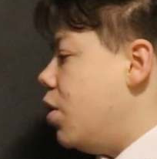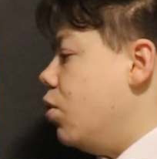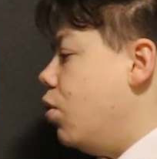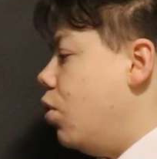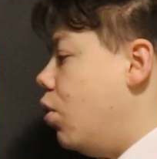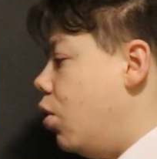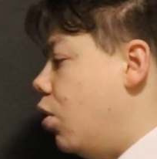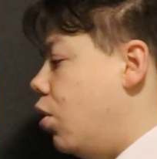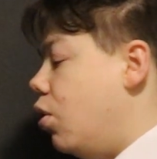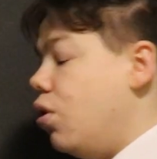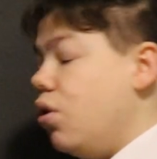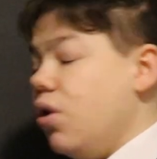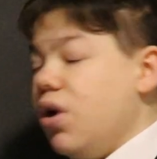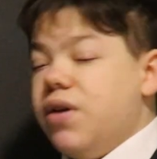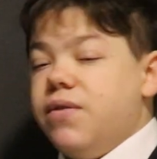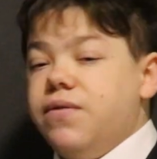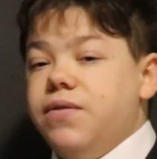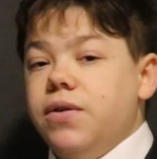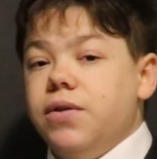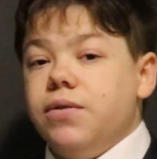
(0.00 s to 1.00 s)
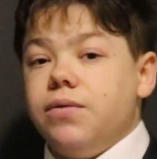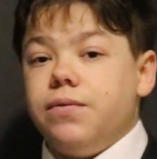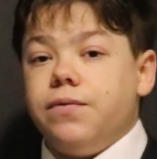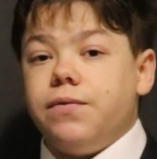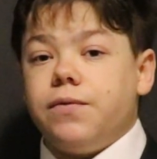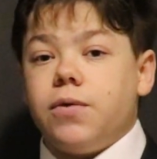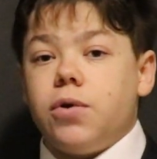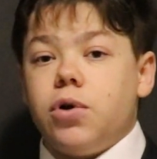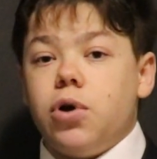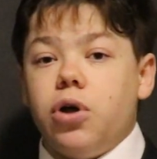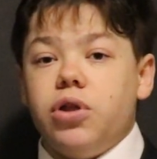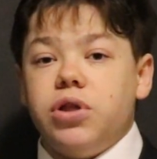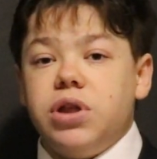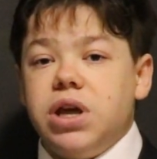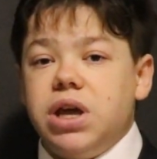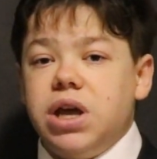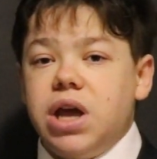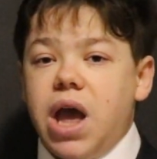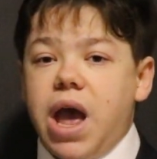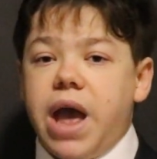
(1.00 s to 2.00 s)
Or if you've got
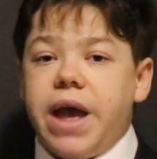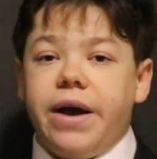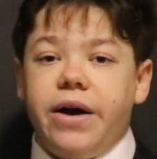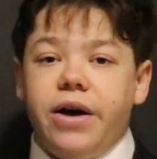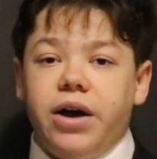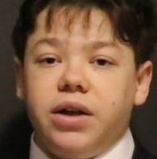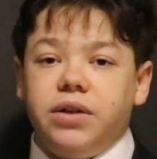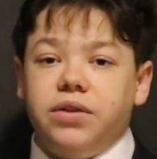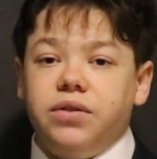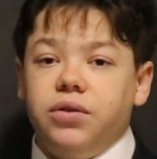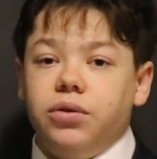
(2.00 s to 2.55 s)
the AI